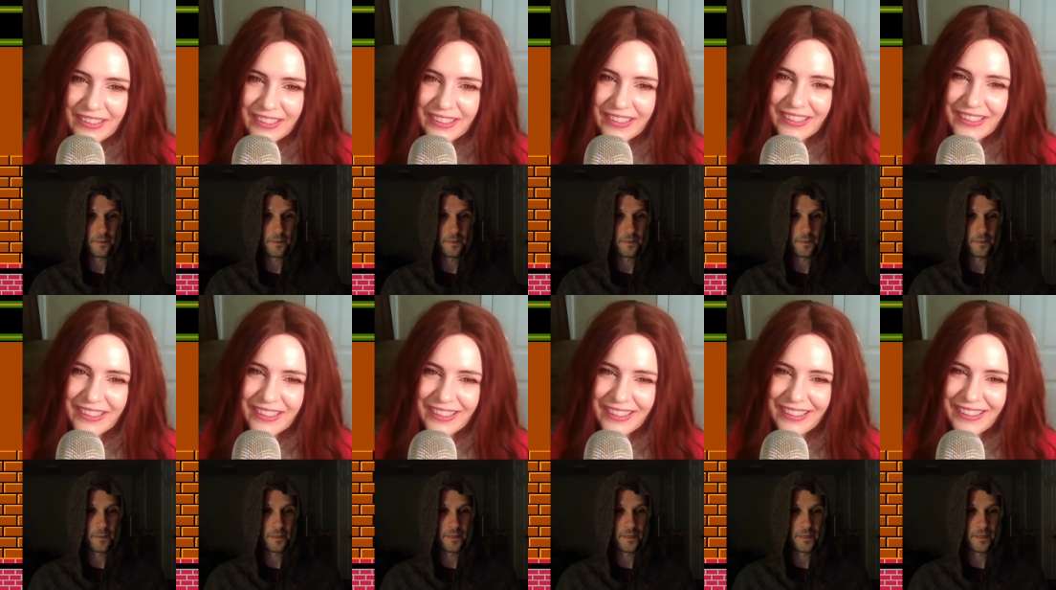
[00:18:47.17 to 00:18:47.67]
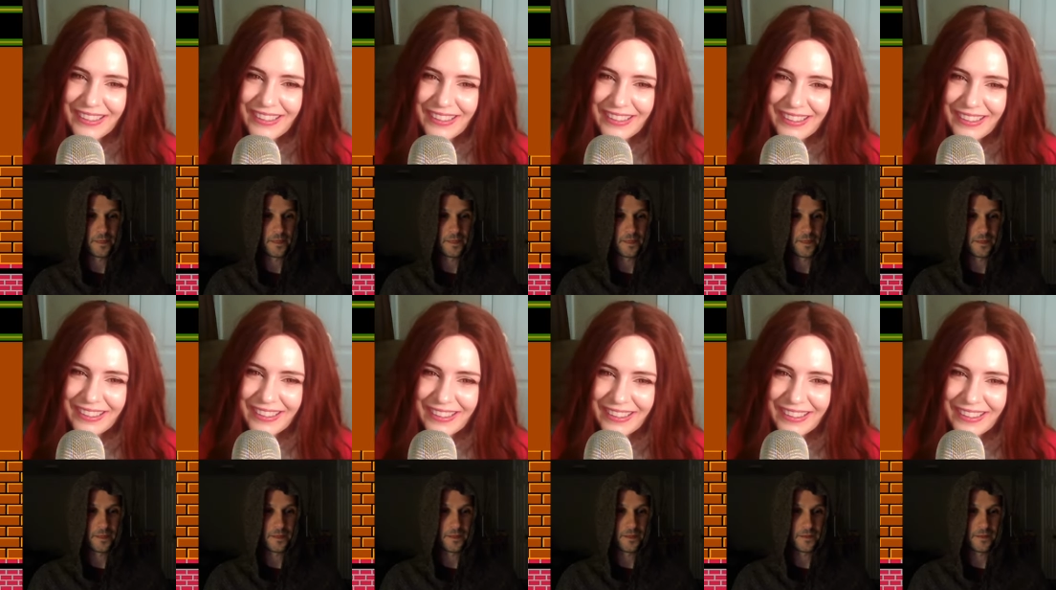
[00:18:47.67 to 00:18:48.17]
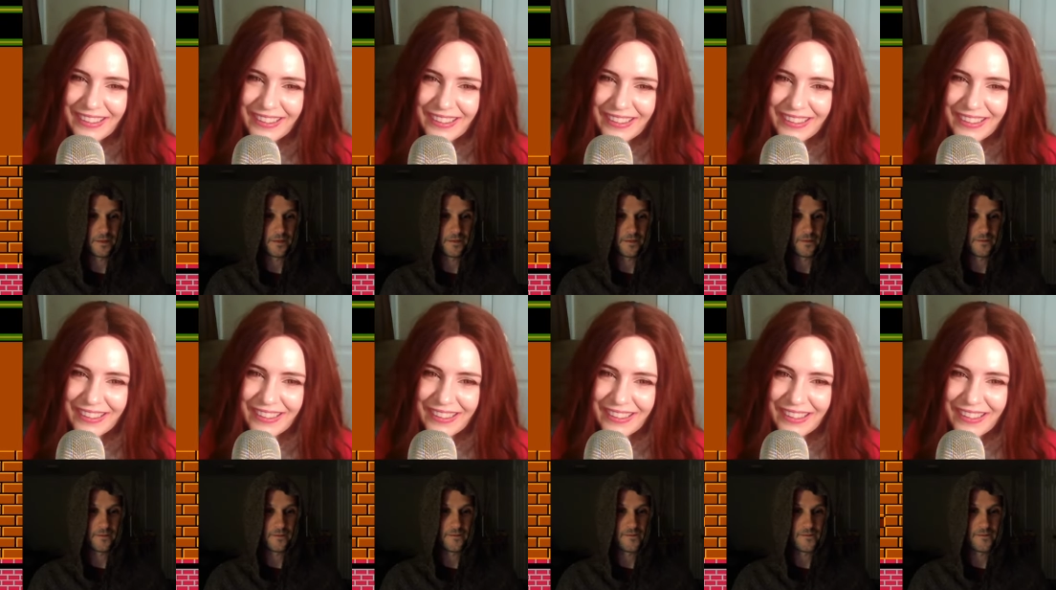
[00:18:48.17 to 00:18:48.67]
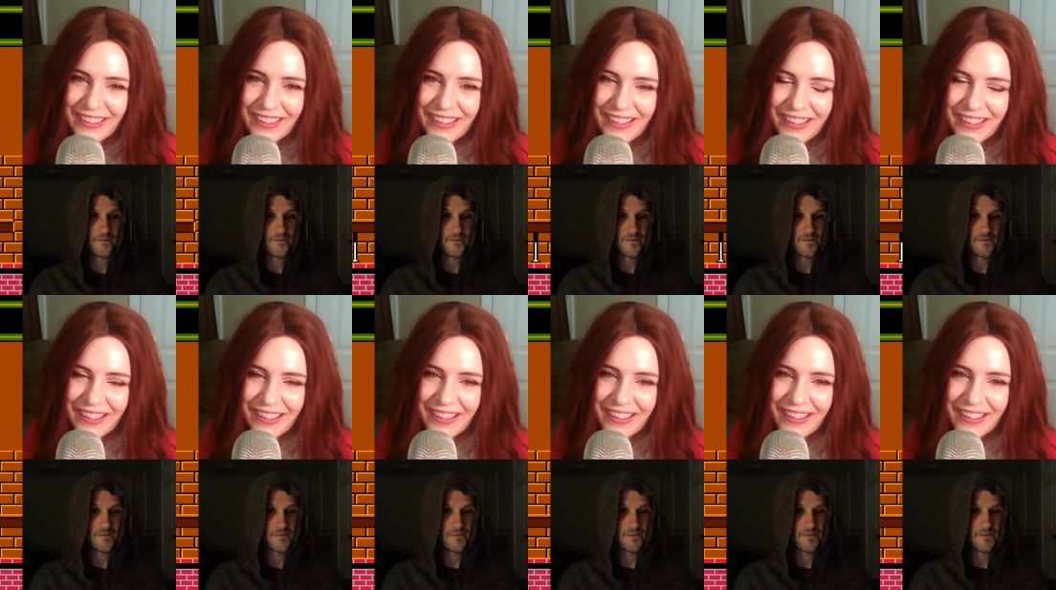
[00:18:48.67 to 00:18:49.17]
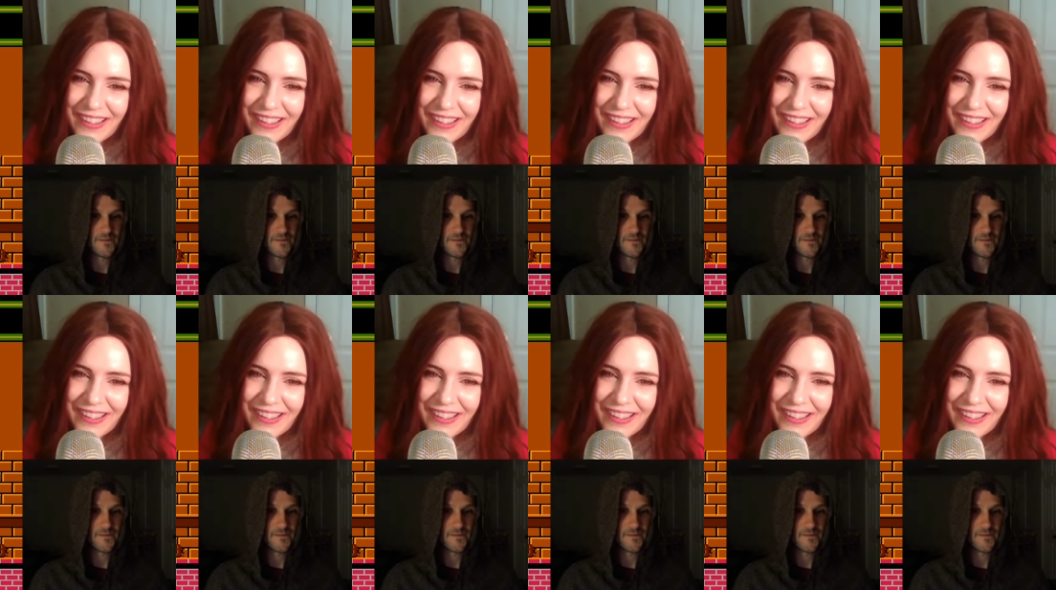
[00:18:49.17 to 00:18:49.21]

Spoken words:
No one is speaking in this clip.